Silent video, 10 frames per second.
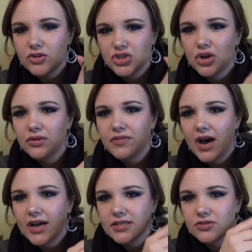no
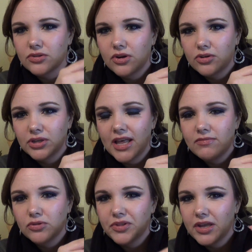device or
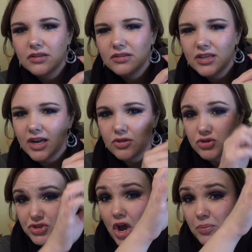level that, you know, you
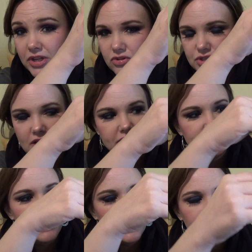just open it yourself. It's
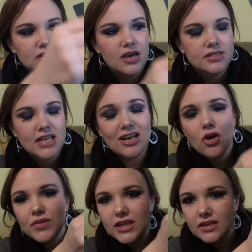magnetized. And
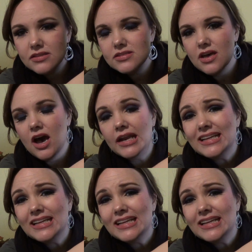on the inside,